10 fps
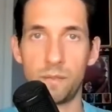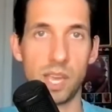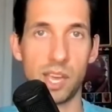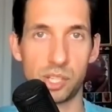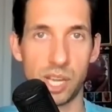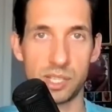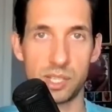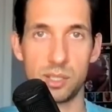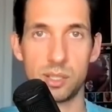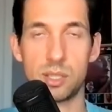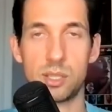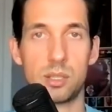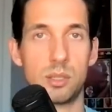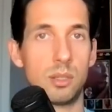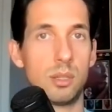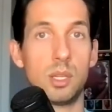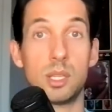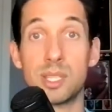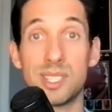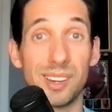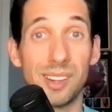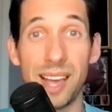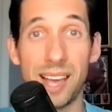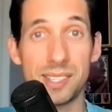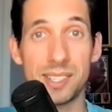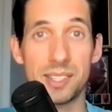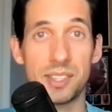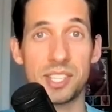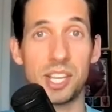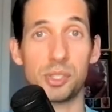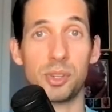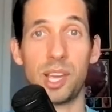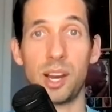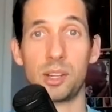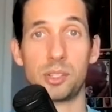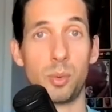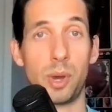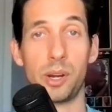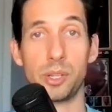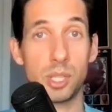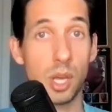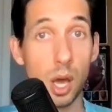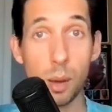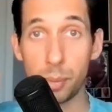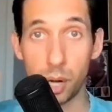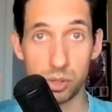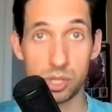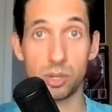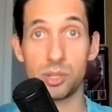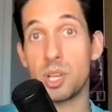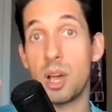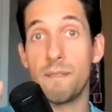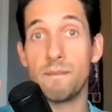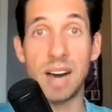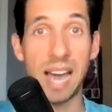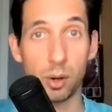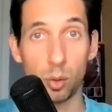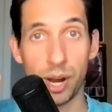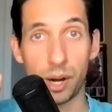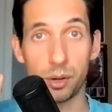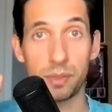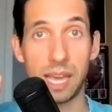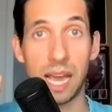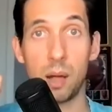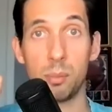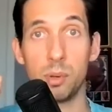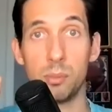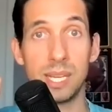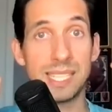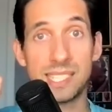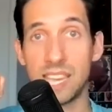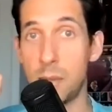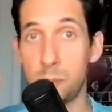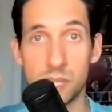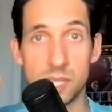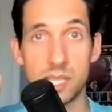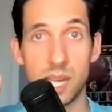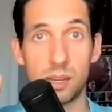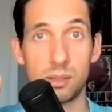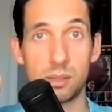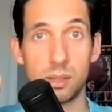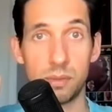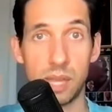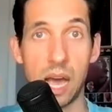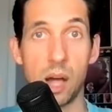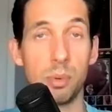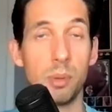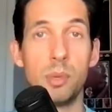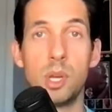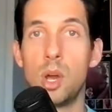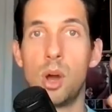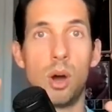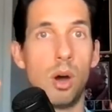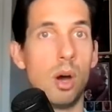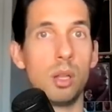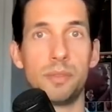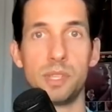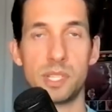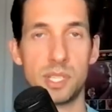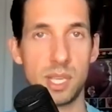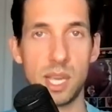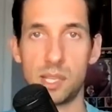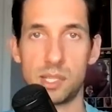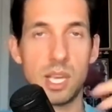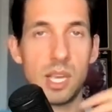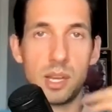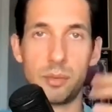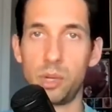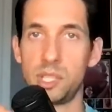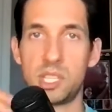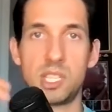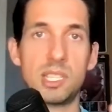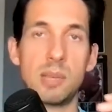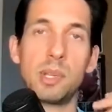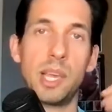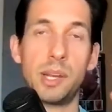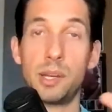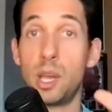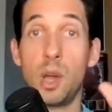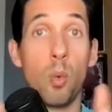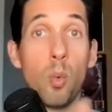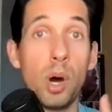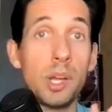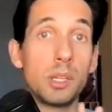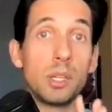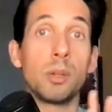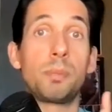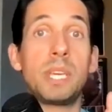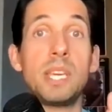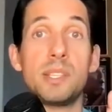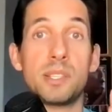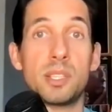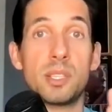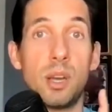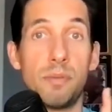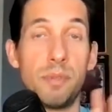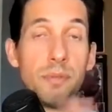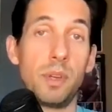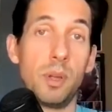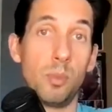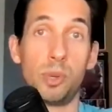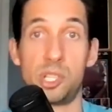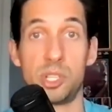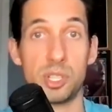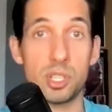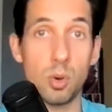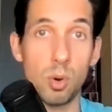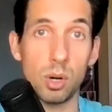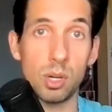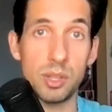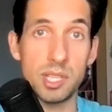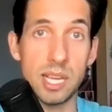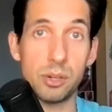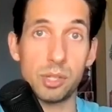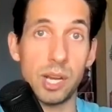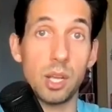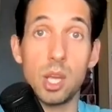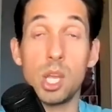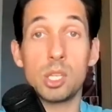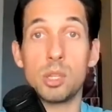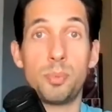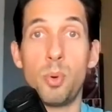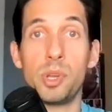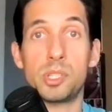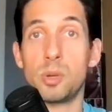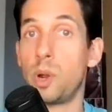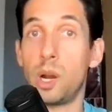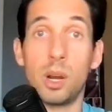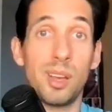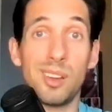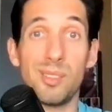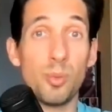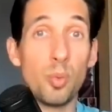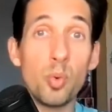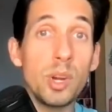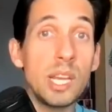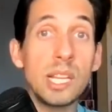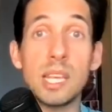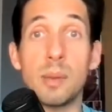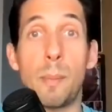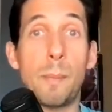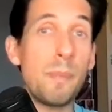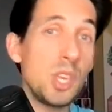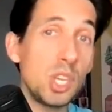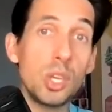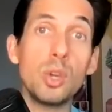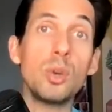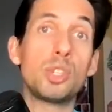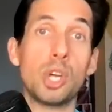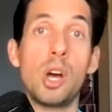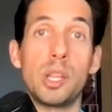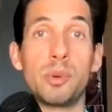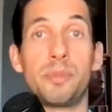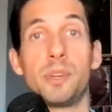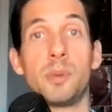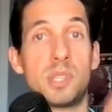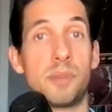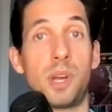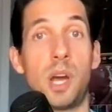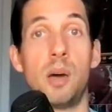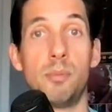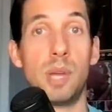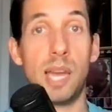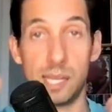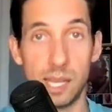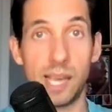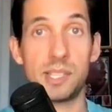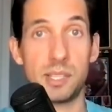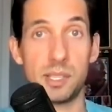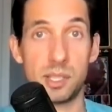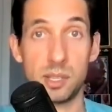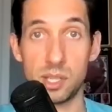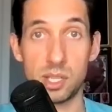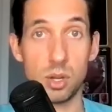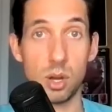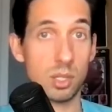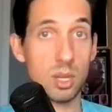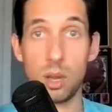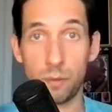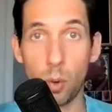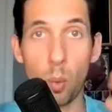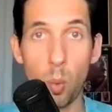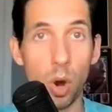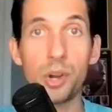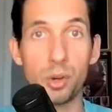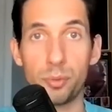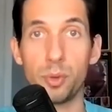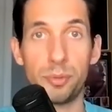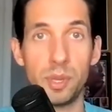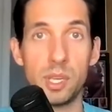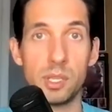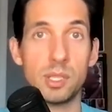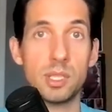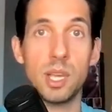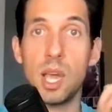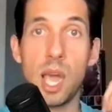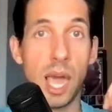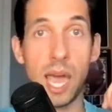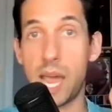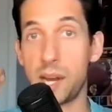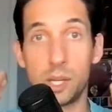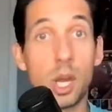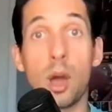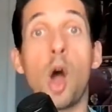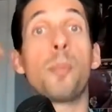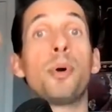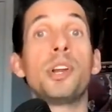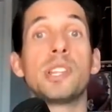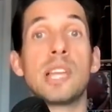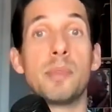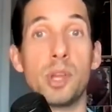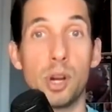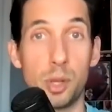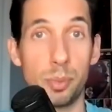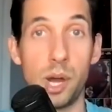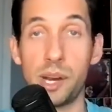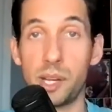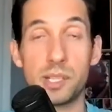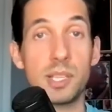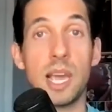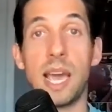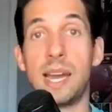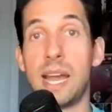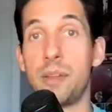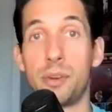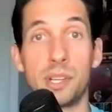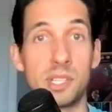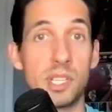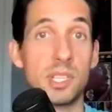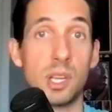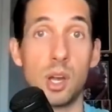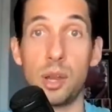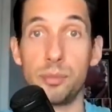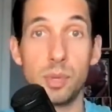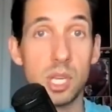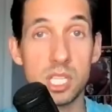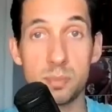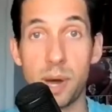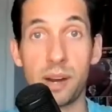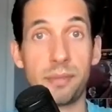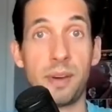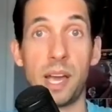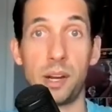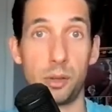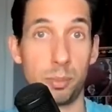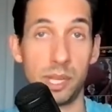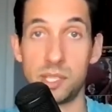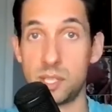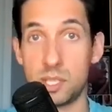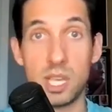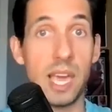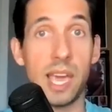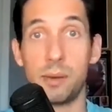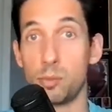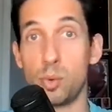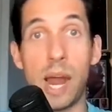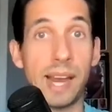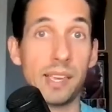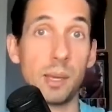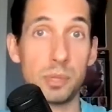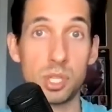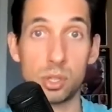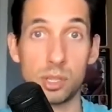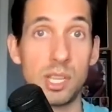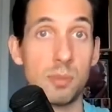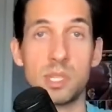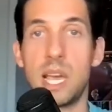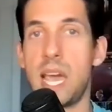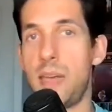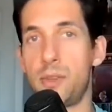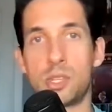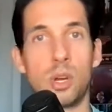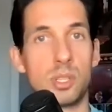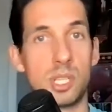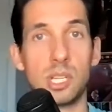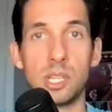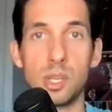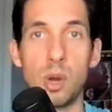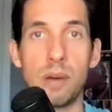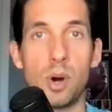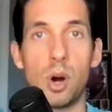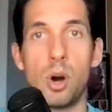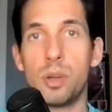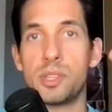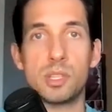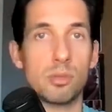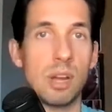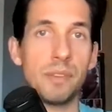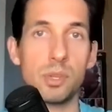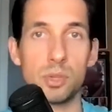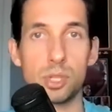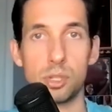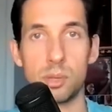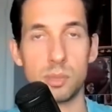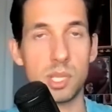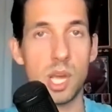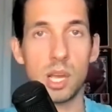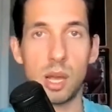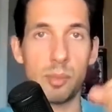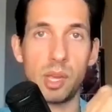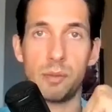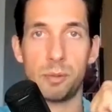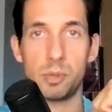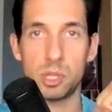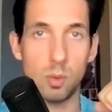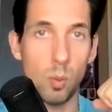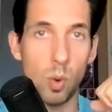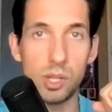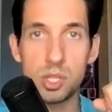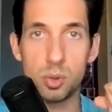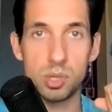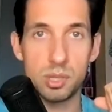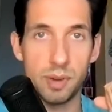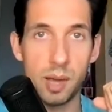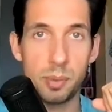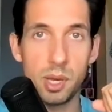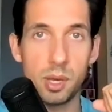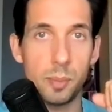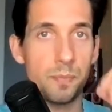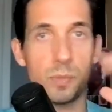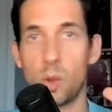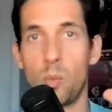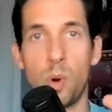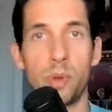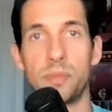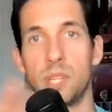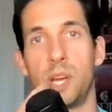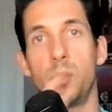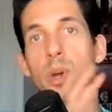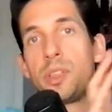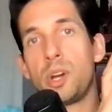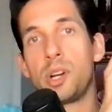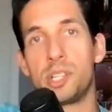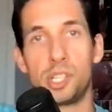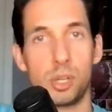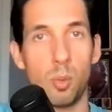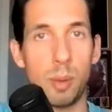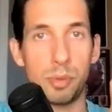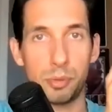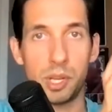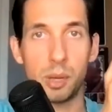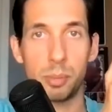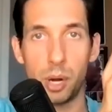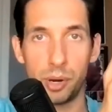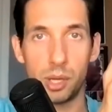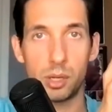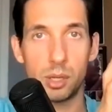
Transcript: VHSs, sunglasses the central character wears, posters, vinyl record of the album, tape cassette of the album, all of these things that have really stimulated one little piece of the film, which is the score and the soundtrack, to the point to where really huge Hollywood films have come and licensed these songs for wonderful fees and are putting them in their other products. And now they're existing on Spotify and other places and racking up streams. And there's suddenly you have all these revenue streams coming in from just one source of IP. What we've done with our digital Web3 component,